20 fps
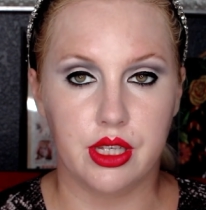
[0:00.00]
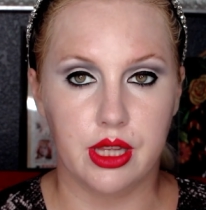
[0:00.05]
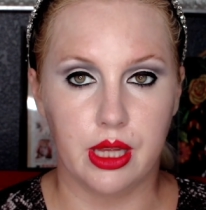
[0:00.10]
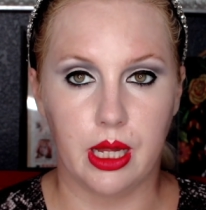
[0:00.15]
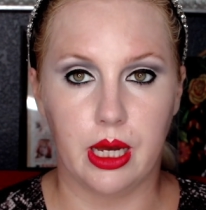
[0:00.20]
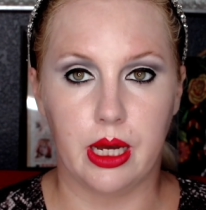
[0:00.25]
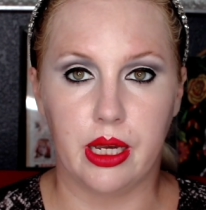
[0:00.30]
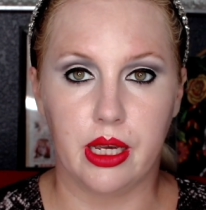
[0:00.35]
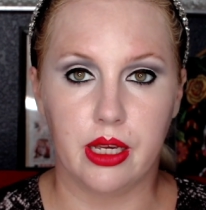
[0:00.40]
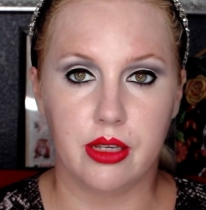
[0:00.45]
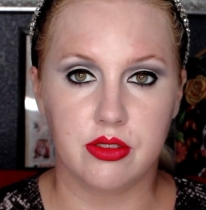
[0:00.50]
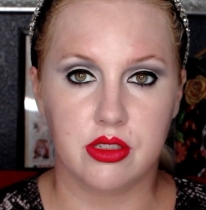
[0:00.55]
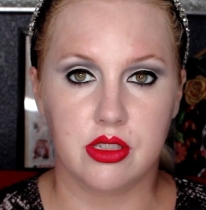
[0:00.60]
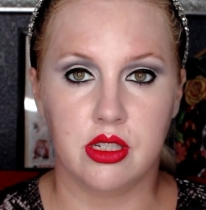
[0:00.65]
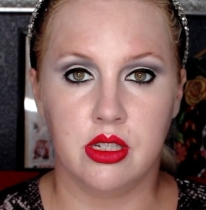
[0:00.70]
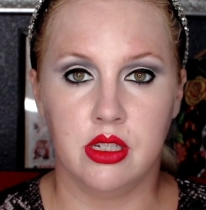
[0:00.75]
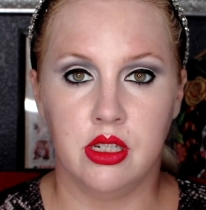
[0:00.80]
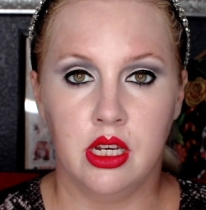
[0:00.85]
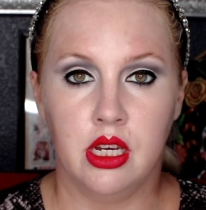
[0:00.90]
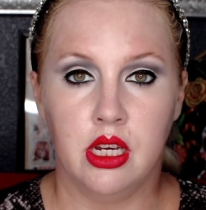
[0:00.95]

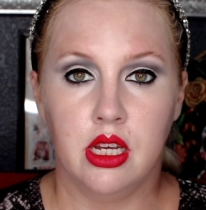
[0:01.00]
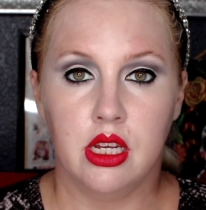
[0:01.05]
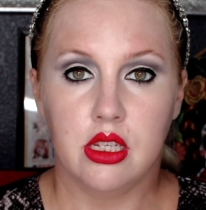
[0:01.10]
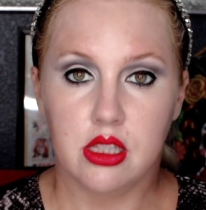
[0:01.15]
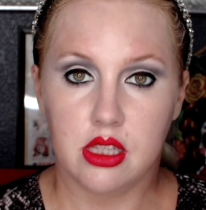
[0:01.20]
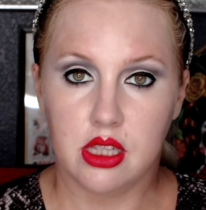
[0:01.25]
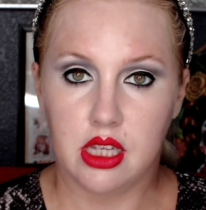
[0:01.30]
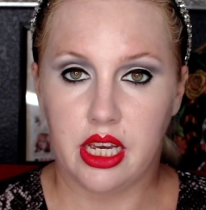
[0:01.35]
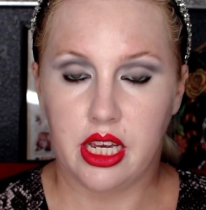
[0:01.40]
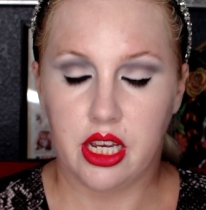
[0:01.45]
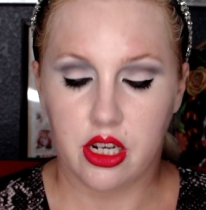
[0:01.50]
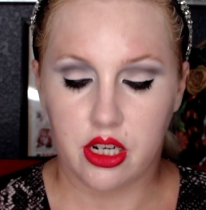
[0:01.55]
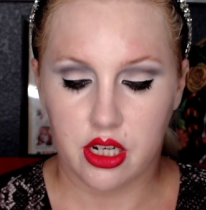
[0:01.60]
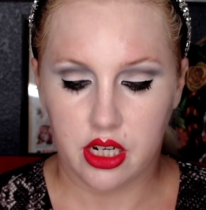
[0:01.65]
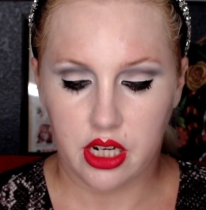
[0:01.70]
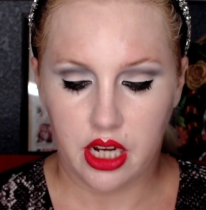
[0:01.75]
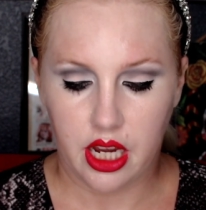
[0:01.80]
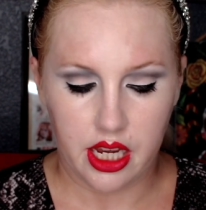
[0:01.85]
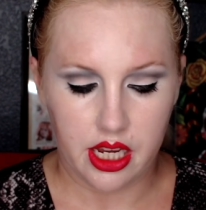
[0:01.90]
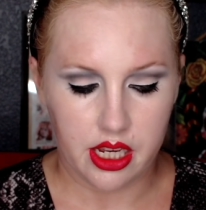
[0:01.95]
light
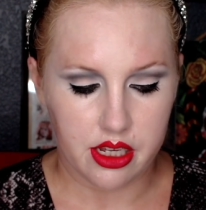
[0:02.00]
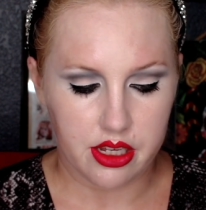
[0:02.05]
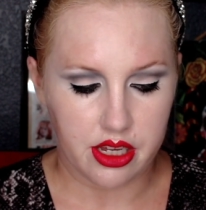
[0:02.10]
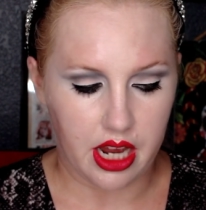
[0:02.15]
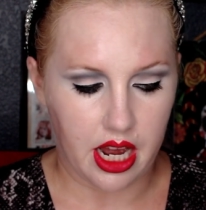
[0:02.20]
layer, and